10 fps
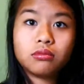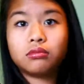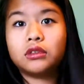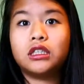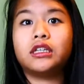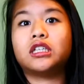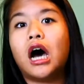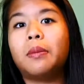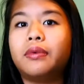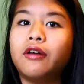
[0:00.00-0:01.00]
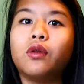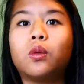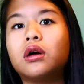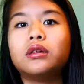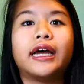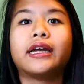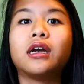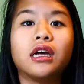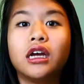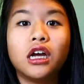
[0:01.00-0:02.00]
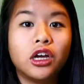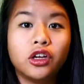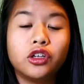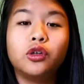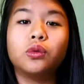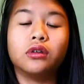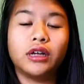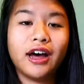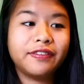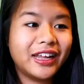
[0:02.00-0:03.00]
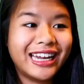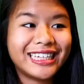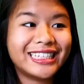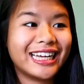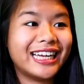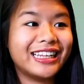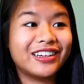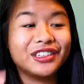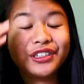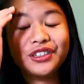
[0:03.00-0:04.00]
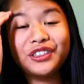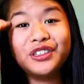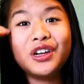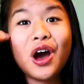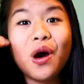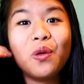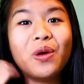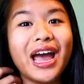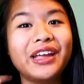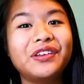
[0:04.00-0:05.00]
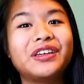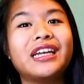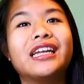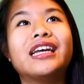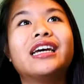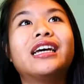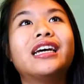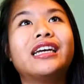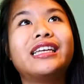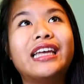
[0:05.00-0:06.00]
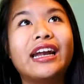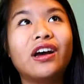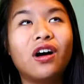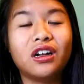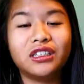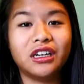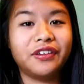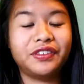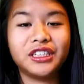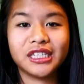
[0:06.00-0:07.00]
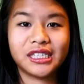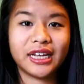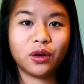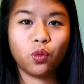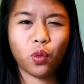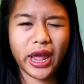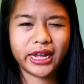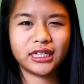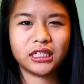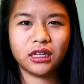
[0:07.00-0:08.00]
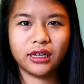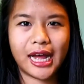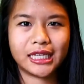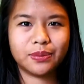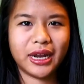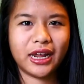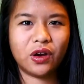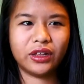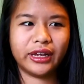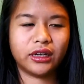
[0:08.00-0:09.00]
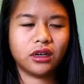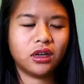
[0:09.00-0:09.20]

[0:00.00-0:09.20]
to the top of the world. Like, you will not finish it. There's no way you can get it all done if you just like wait until the last minute, or like,